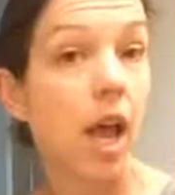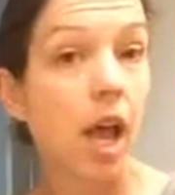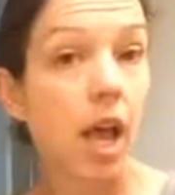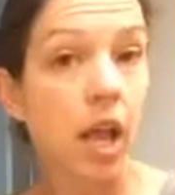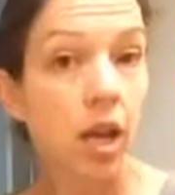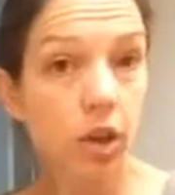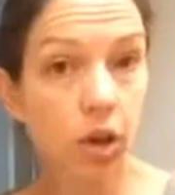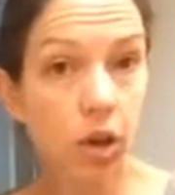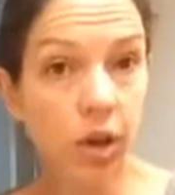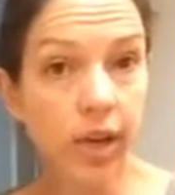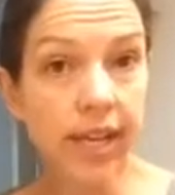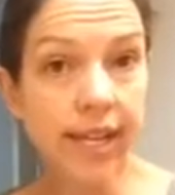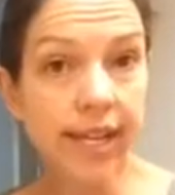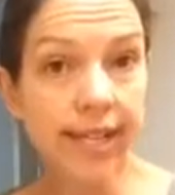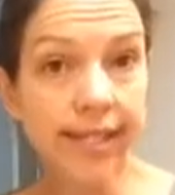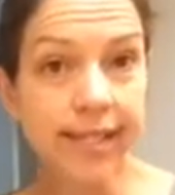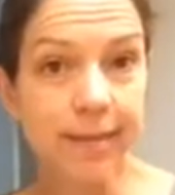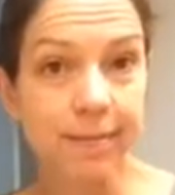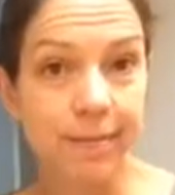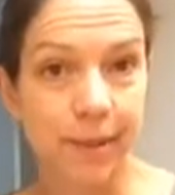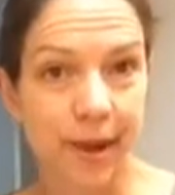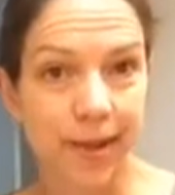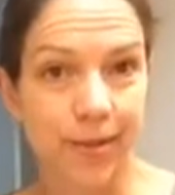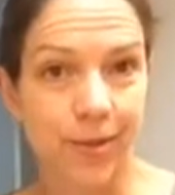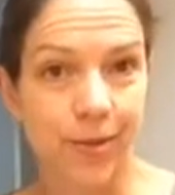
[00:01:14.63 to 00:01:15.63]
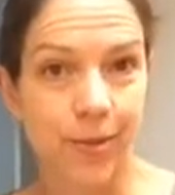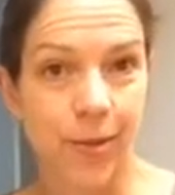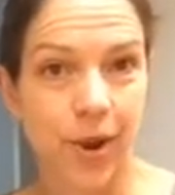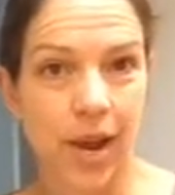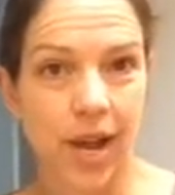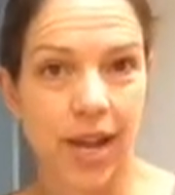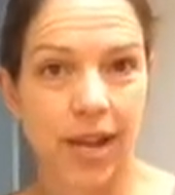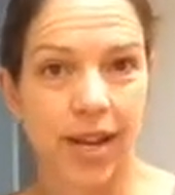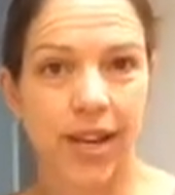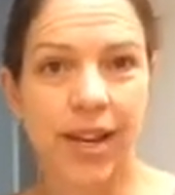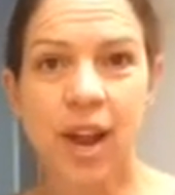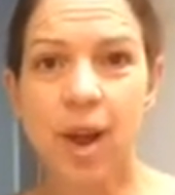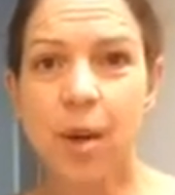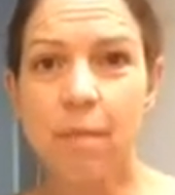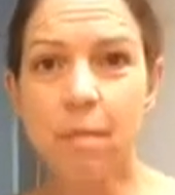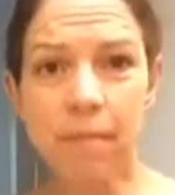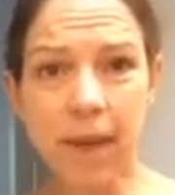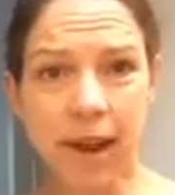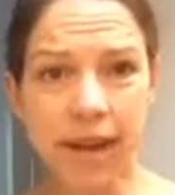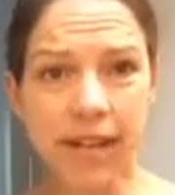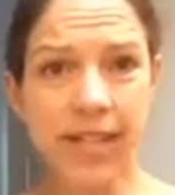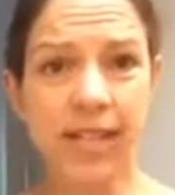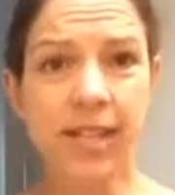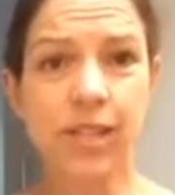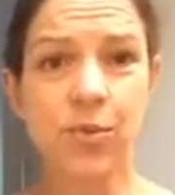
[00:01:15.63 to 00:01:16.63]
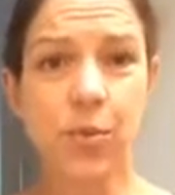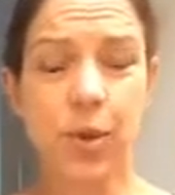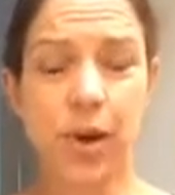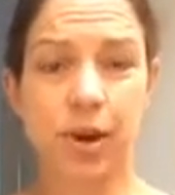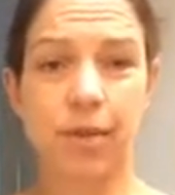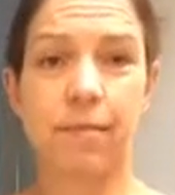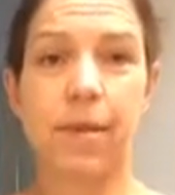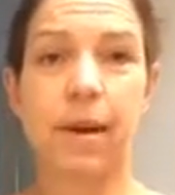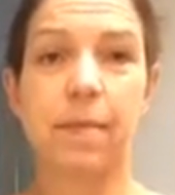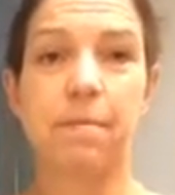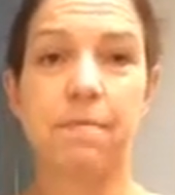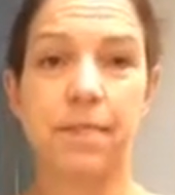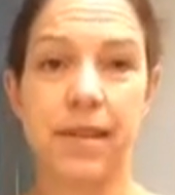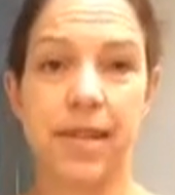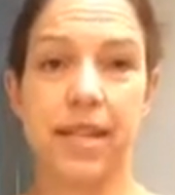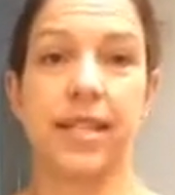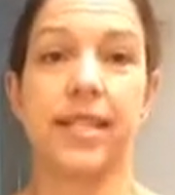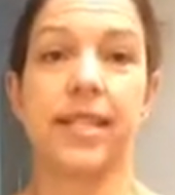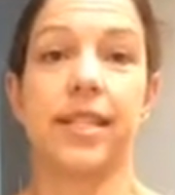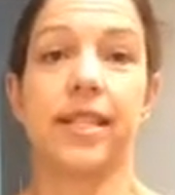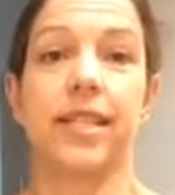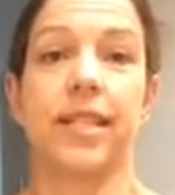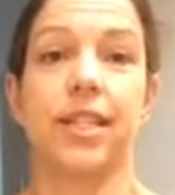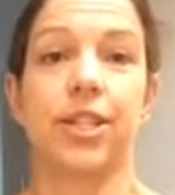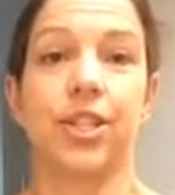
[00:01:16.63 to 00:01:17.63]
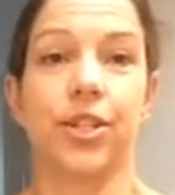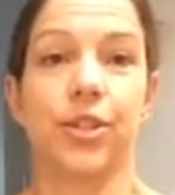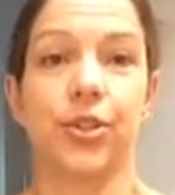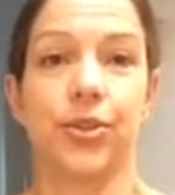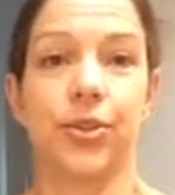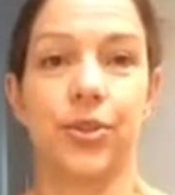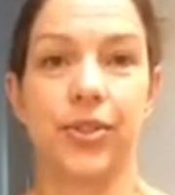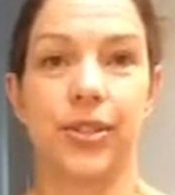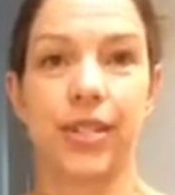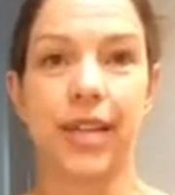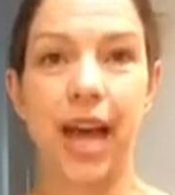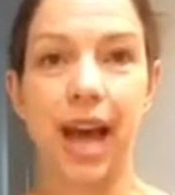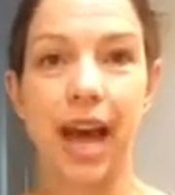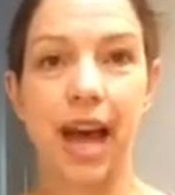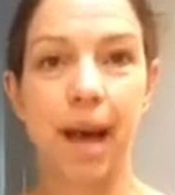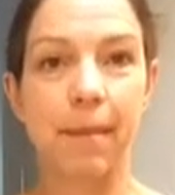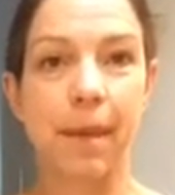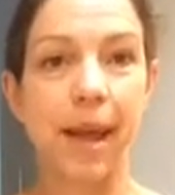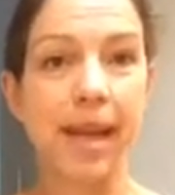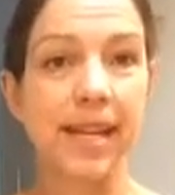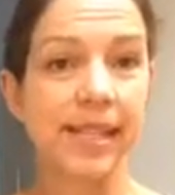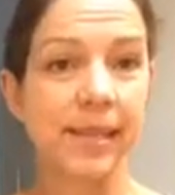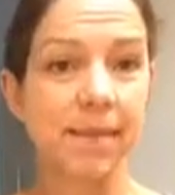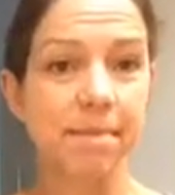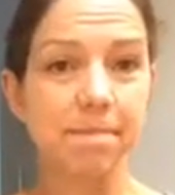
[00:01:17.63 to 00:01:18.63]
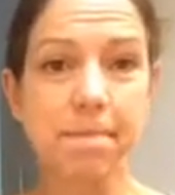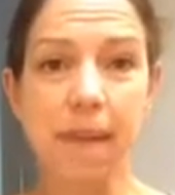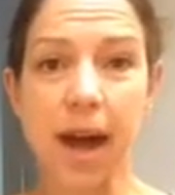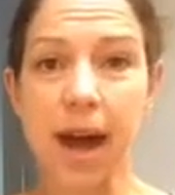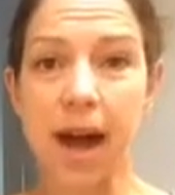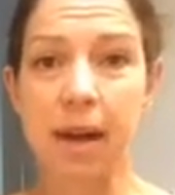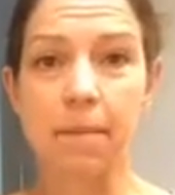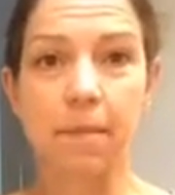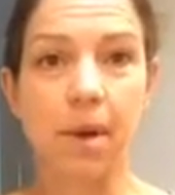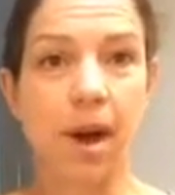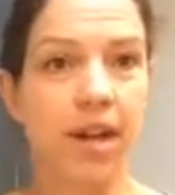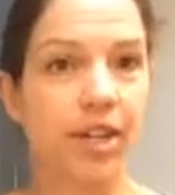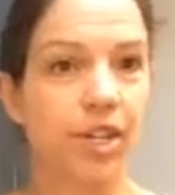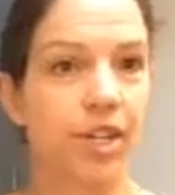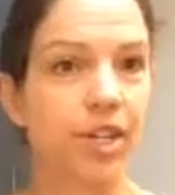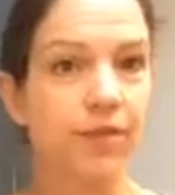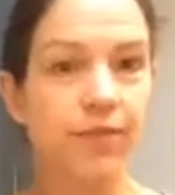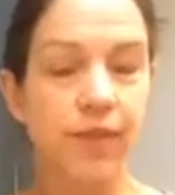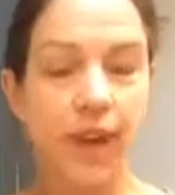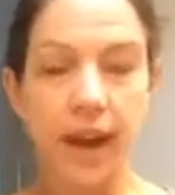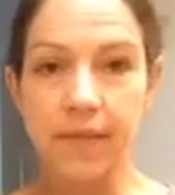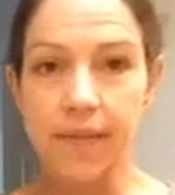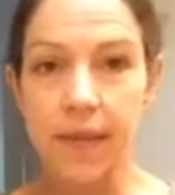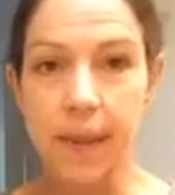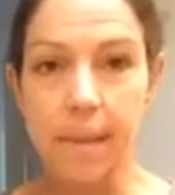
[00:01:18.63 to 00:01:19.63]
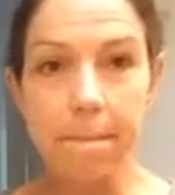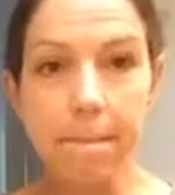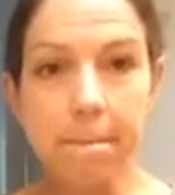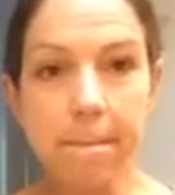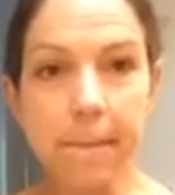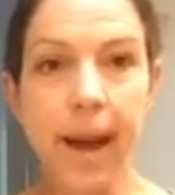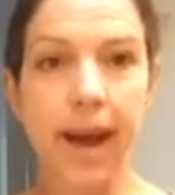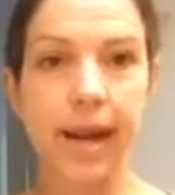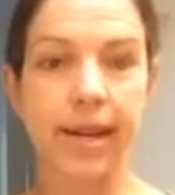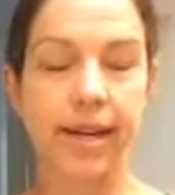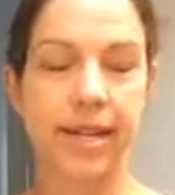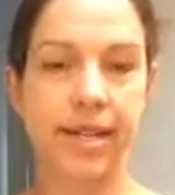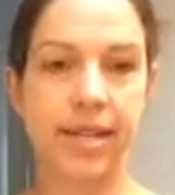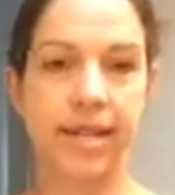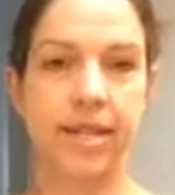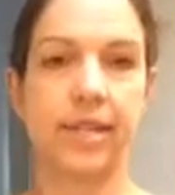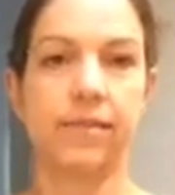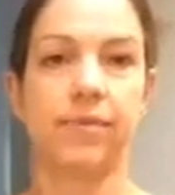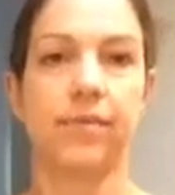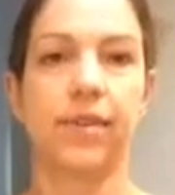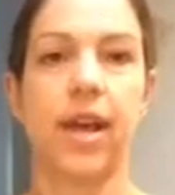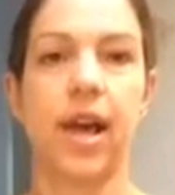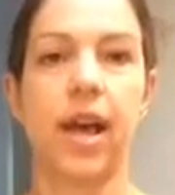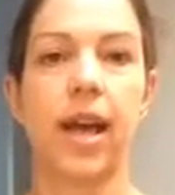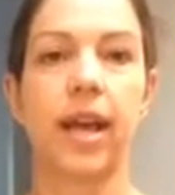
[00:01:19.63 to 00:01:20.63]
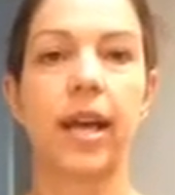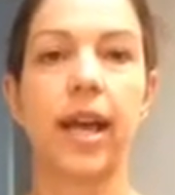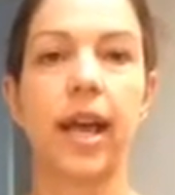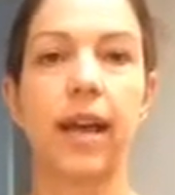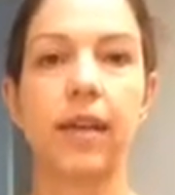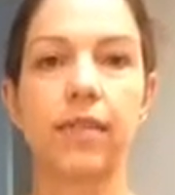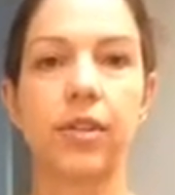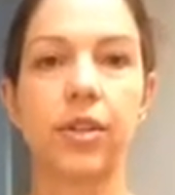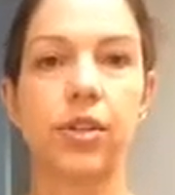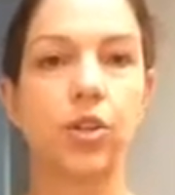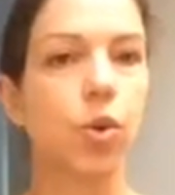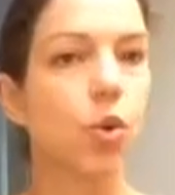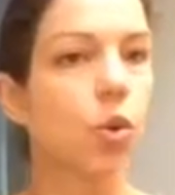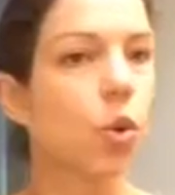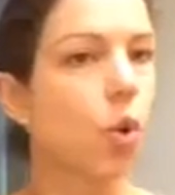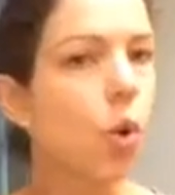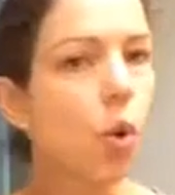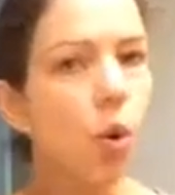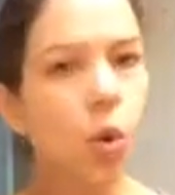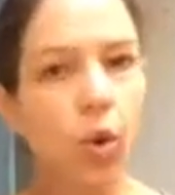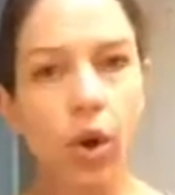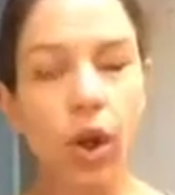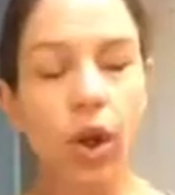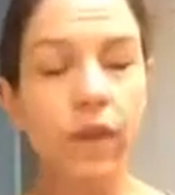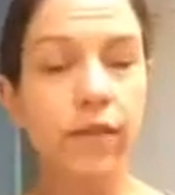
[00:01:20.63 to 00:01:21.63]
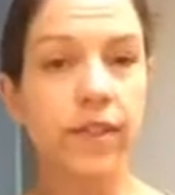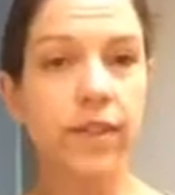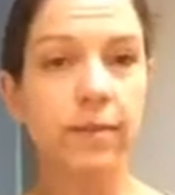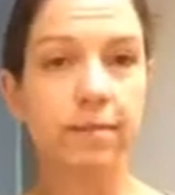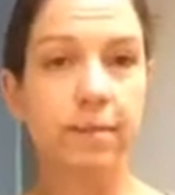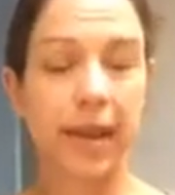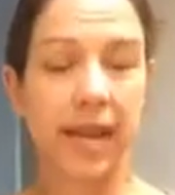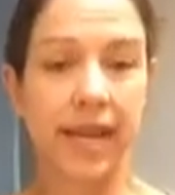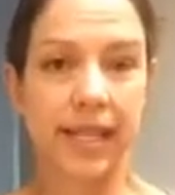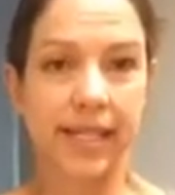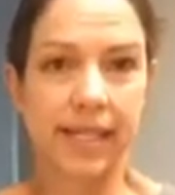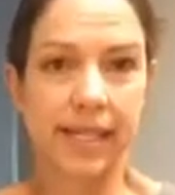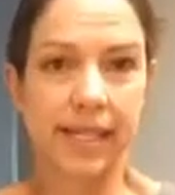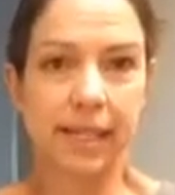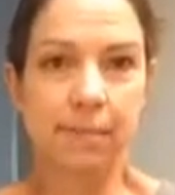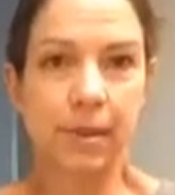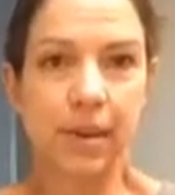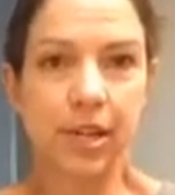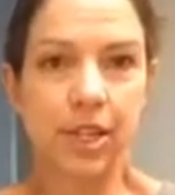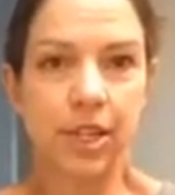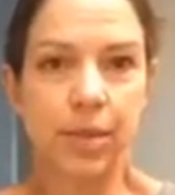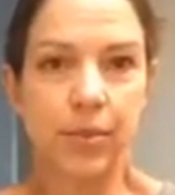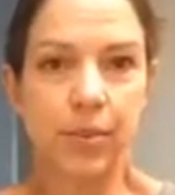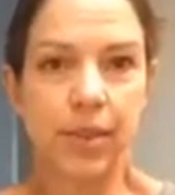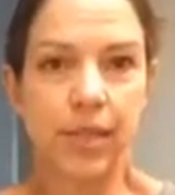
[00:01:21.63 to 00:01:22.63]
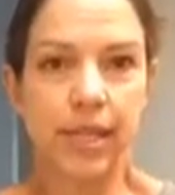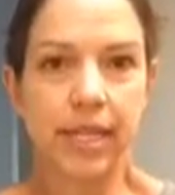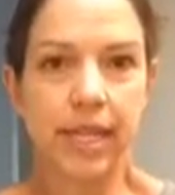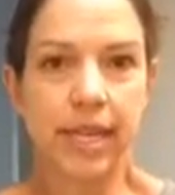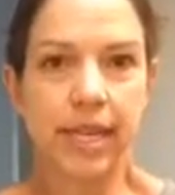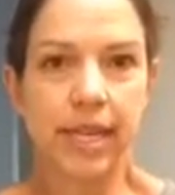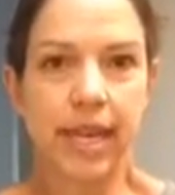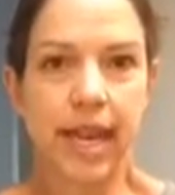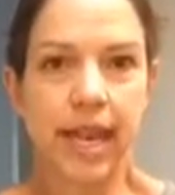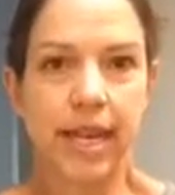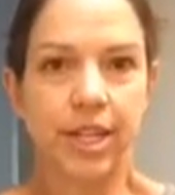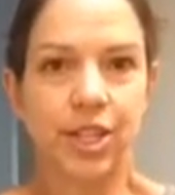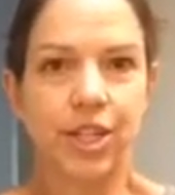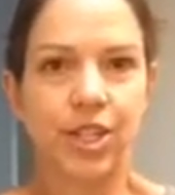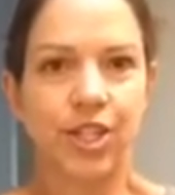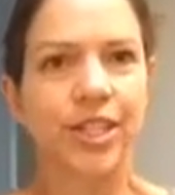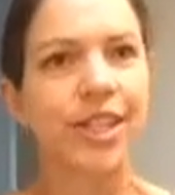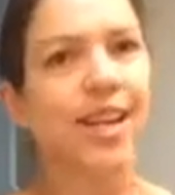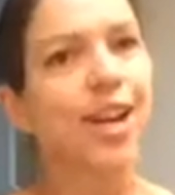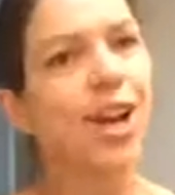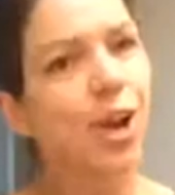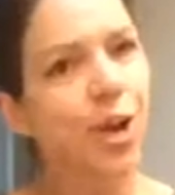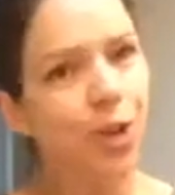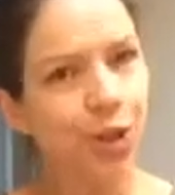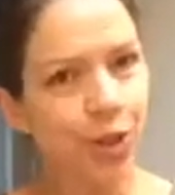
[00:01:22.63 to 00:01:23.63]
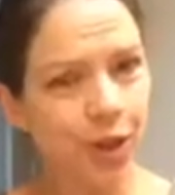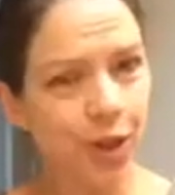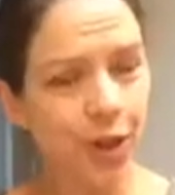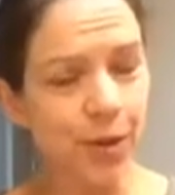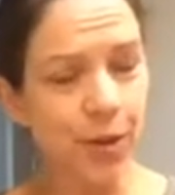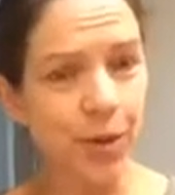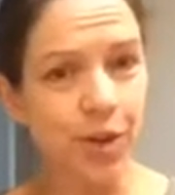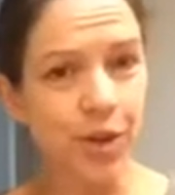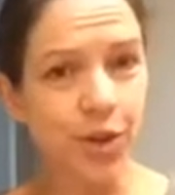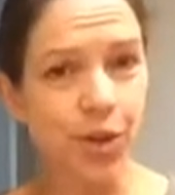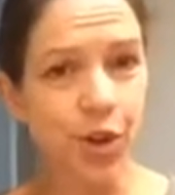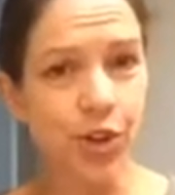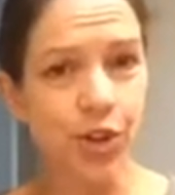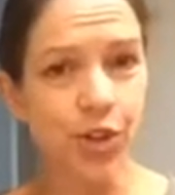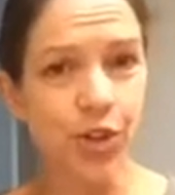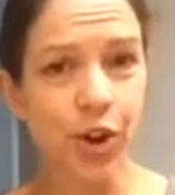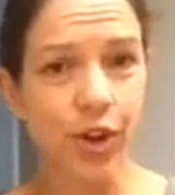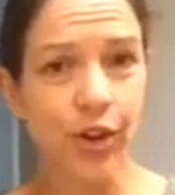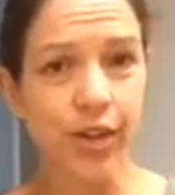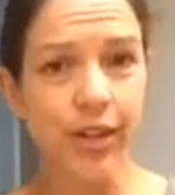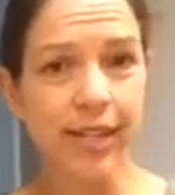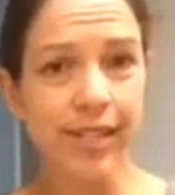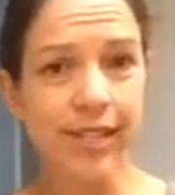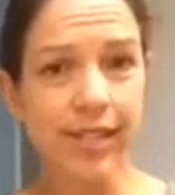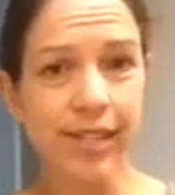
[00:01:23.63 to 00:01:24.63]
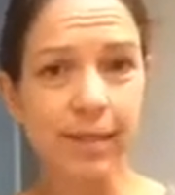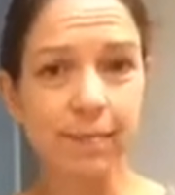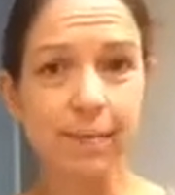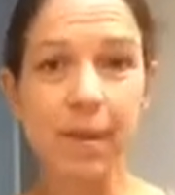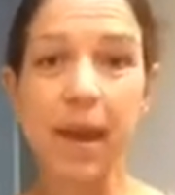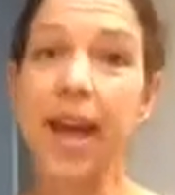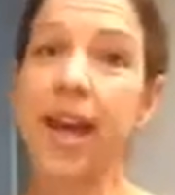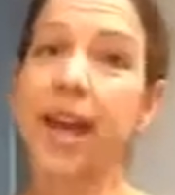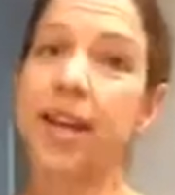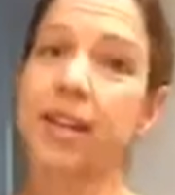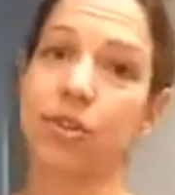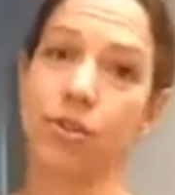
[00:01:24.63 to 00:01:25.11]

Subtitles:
Not easy, by the way. Money is one of my biggest issues. As a mum, I just find that money is flying out the door all over the place, especially with teenagers. You think when you've got toddlers it's bad?